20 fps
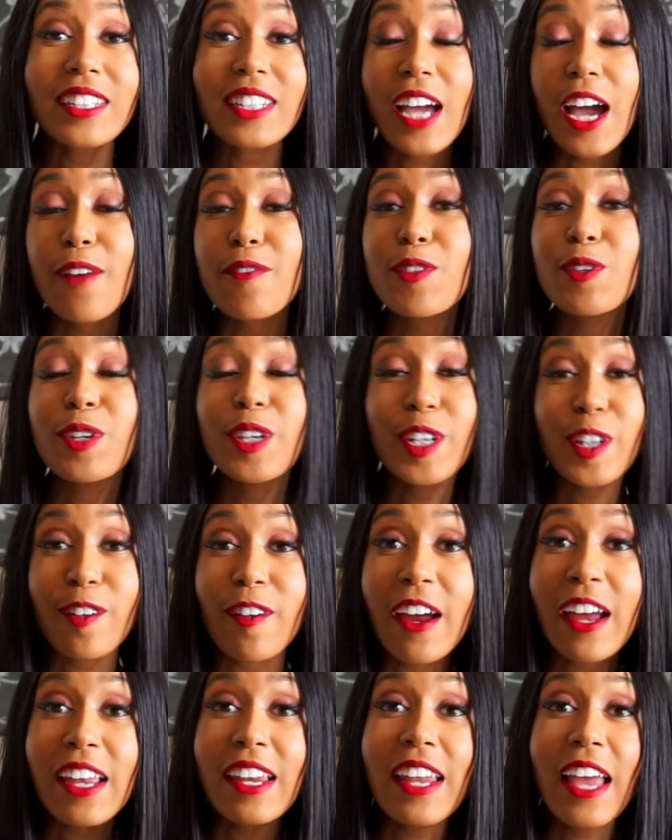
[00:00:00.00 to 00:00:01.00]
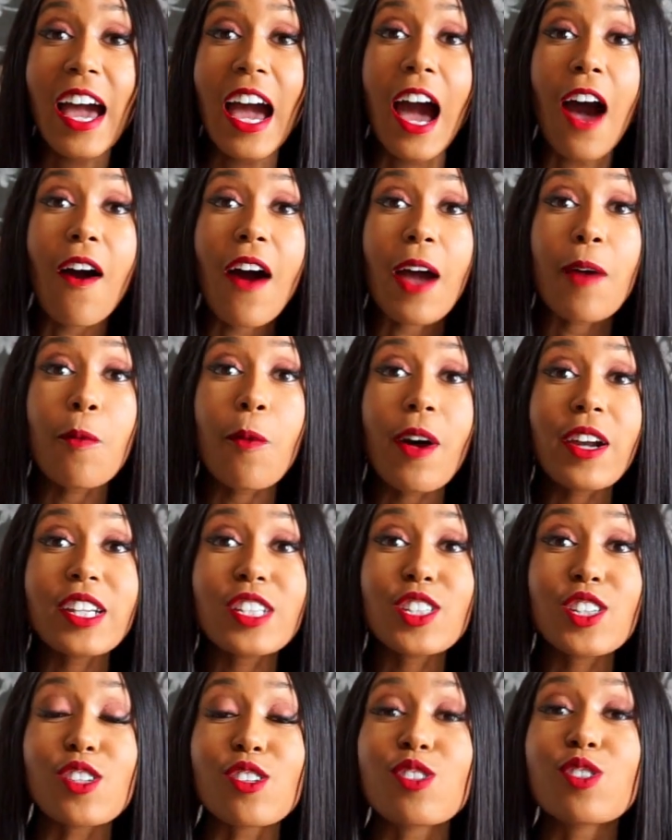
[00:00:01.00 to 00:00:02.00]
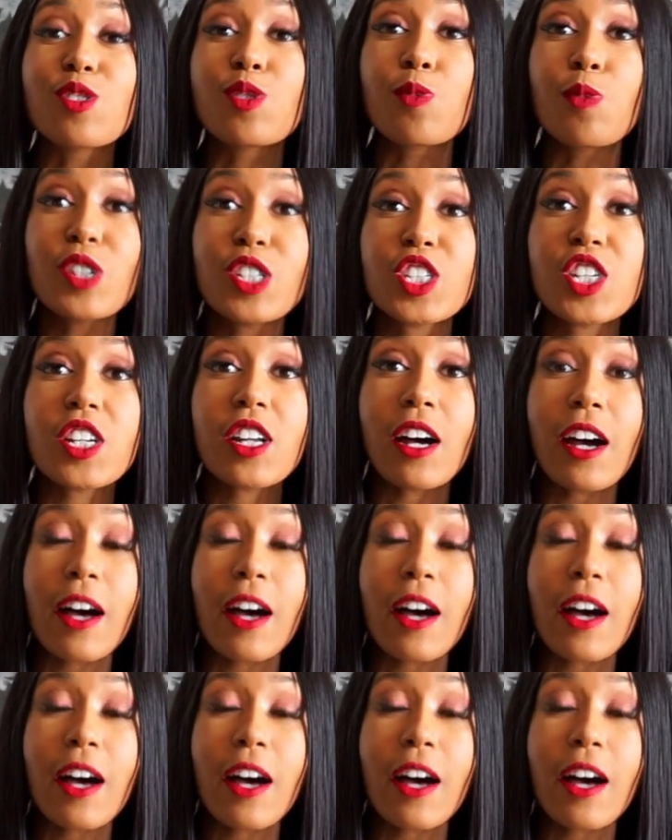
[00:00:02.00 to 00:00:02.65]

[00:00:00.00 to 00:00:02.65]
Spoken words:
to have you here right now. I wanted to switch it